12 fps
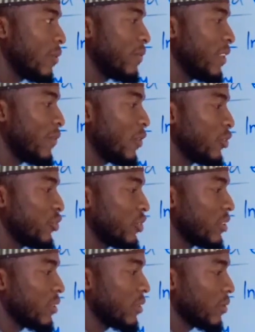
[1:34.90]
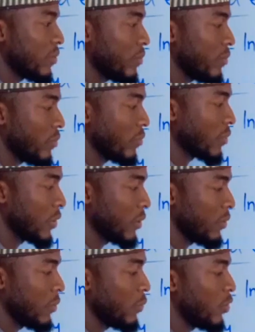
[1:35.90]
of the function
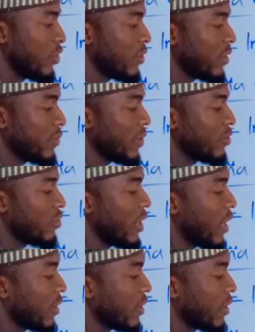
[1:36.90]
with respect to